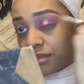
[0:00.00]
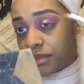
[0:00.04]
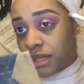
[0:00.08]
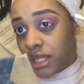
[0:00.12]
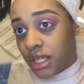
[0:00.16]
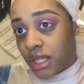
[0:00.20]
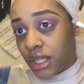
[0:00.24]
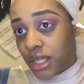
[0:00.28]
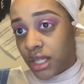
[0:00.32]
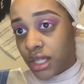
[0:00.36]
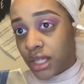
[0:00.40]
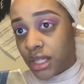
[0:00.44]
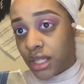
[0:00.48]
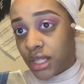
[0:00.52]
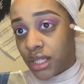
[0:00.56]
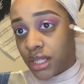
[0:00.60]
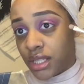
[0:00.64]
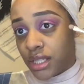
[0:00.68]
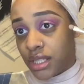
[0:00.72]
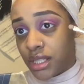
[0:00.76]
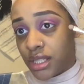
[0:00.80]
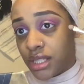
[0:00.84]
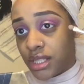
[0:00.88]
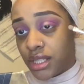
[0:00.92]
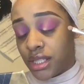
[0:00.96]

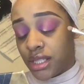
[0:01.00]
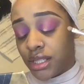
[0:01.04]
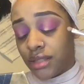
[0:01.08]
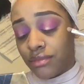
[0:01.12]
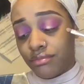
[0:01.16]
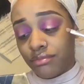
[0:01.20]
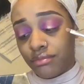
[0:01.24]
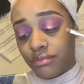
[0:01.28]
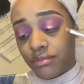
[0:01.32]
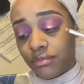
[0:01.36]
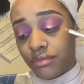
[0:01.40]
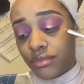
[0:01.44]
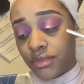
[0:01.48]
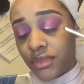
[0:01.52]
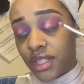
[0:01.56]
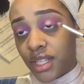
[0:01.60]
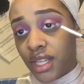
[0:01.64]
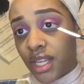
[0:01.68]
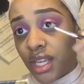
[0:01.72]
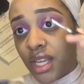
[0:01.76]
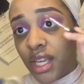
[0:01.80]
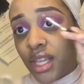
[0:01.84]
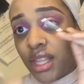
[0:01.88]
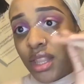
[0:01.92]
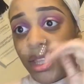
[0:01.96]
because
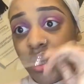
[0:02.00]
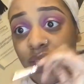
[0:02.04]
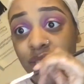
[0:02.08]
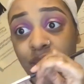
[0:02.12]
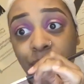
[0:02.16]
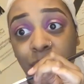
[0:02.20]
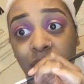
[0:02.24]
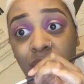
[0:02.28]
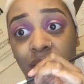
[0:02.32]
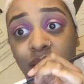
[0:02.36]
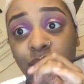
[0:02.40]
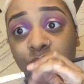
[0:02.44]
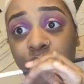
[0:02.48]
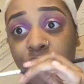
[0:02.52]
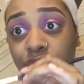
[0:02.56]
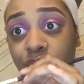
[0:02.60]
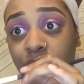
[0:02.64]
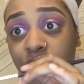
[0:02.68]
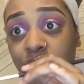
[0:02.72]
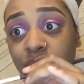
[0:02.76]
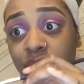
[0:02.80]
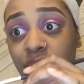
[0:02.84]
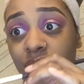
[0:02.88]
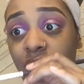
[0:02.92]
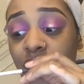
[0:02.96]
this palette was
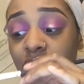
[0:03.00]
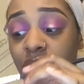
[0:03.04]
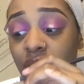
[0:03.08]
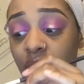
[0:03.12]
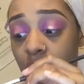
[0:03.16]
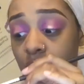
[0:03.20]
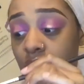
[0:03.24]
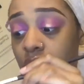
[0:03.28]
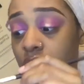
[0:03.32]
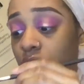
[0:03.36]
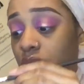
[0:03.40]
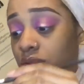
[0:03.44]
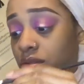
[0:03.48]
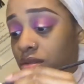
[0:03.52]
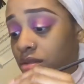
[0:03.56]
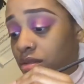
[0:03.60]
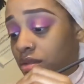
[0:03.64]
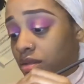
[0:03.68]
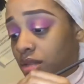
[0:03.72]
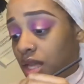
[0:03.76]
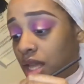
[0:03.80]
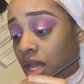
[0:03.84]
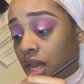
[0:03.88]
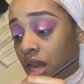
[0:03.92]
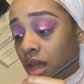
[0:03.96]
$35.
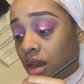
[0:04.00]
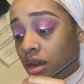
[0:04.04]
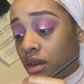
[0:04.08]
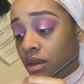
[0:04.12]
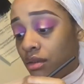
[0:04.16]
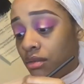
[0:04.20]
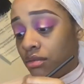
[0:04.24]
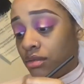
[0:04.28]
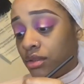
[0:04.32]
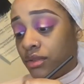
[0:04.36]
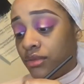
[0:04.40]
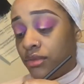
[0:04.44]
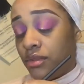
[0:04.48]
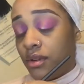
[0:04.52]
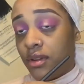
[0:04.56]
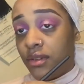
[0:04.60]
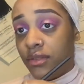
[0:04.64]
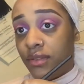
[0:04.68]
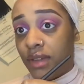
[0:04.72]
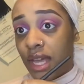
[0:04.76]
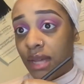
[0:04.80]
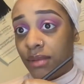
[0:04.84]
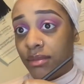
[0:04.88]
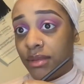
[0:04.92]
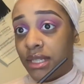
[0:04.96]
And I know this for a
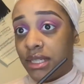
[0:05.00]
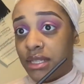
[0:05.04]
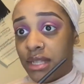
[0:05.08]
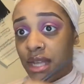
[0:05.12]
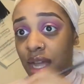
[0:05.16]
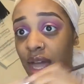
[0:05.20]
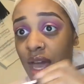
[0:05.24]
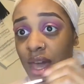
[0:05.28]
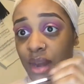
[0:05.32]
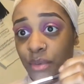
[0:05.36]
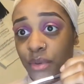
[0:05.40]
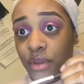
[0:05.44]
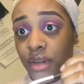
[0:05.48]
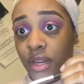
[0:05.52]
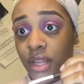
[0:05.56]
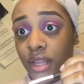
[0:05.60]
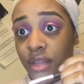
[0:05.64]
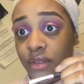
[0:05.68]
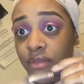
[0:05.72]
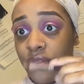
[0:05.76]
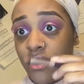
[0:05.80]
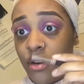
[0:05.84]
fact because I got it with a gift